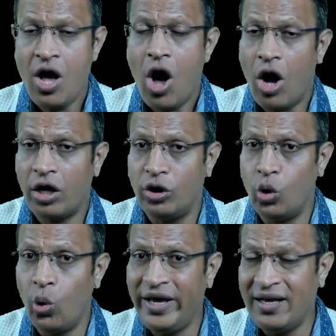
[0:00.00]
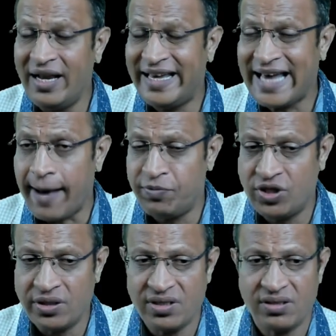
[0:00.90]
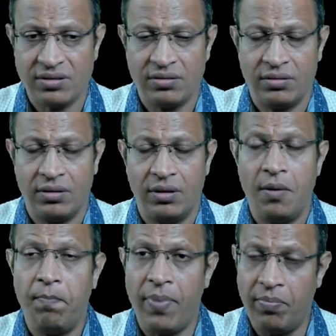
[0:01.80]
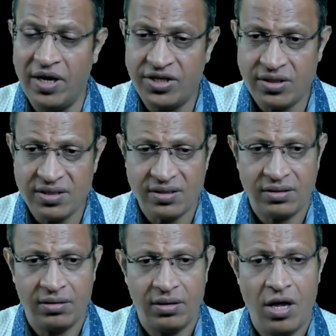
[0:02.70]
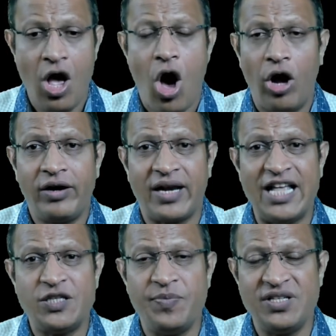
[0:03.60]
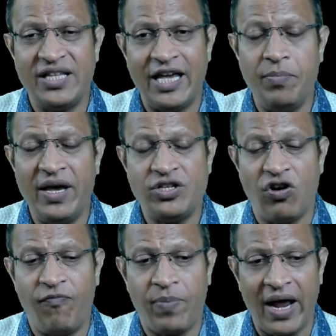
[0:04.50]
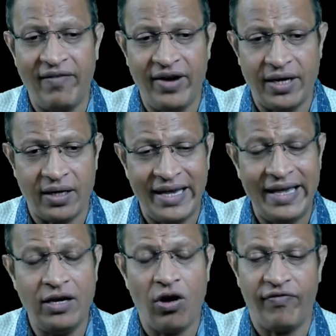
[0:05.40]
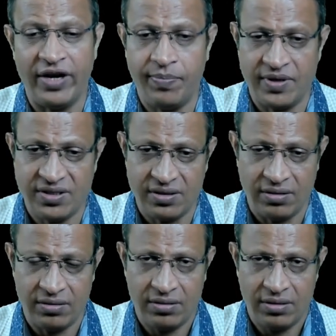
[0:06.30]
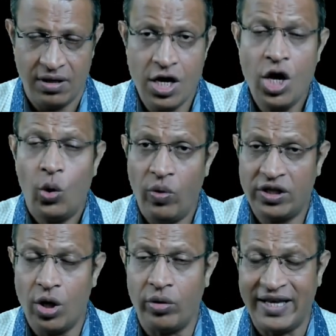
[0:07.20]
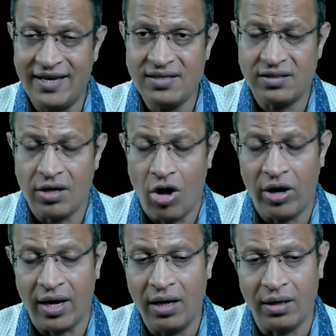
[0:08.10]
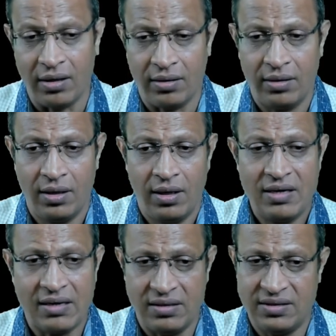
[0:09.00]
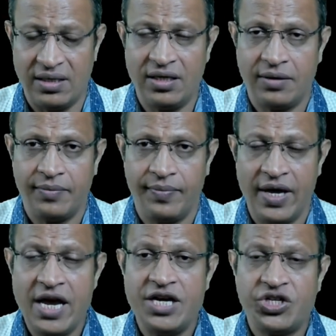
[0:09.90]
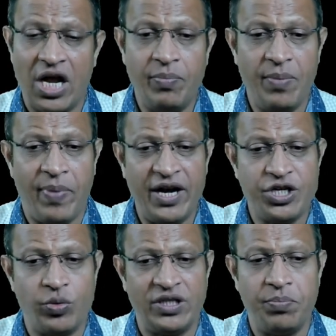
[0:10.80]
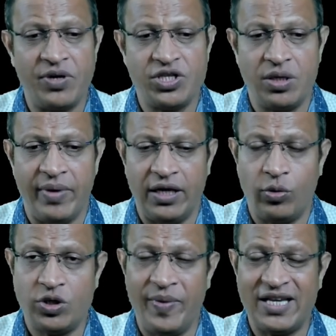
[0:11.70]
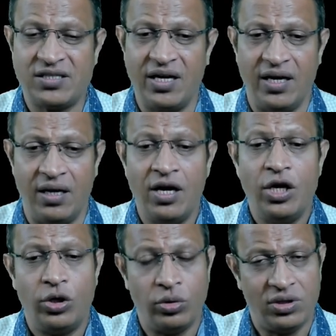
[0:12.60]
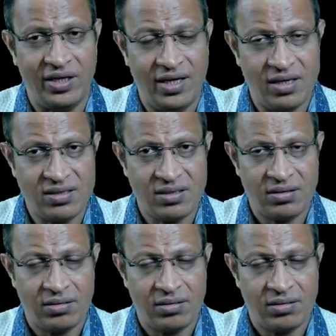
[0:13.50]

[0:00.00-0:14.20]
or knowingly captures, publishes, or transmits the image of private area of any person without his or her consent shall be punished with imprisonment which may extend to 3 years